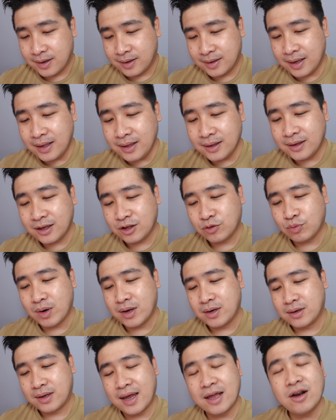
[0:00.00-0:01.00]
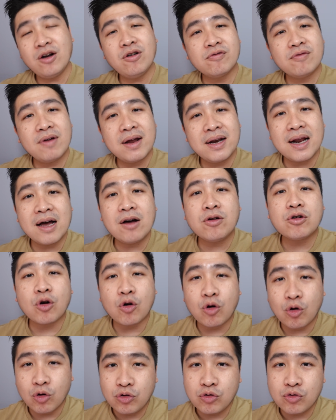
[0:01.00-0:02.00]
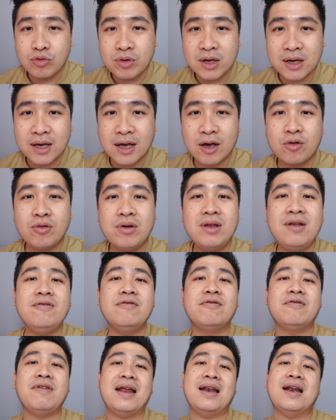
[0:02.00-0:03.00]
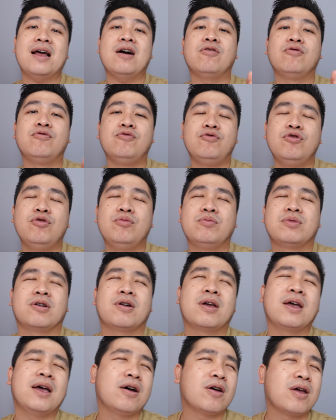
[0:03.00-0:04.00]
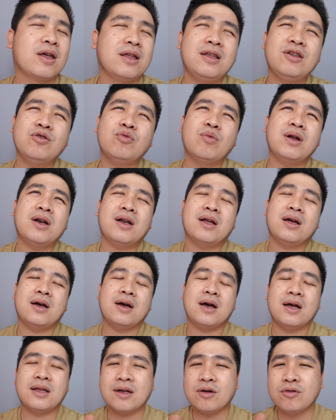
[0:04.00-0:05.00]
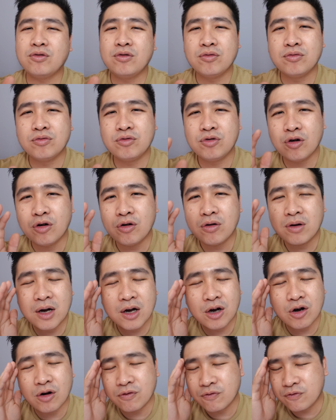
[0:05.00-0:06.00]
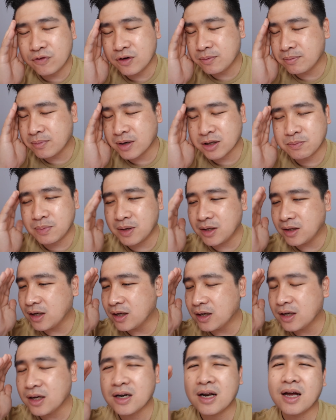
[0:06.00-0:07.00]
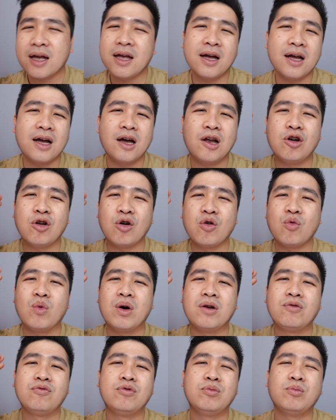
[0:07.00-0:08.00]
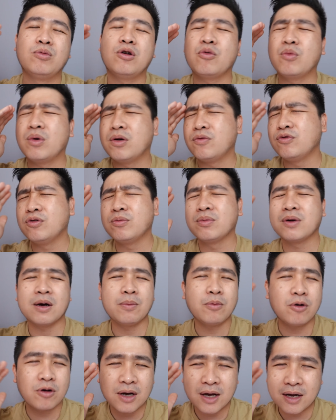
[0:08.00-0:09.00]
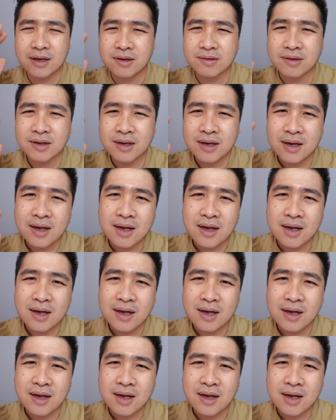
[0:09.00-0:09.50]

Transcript: Then the next one, cannot rent out the whole unit, can only rent out rooms. Okay, this one, I tell you, y'all confirm must be thinking like, lock one room. Come on, guys.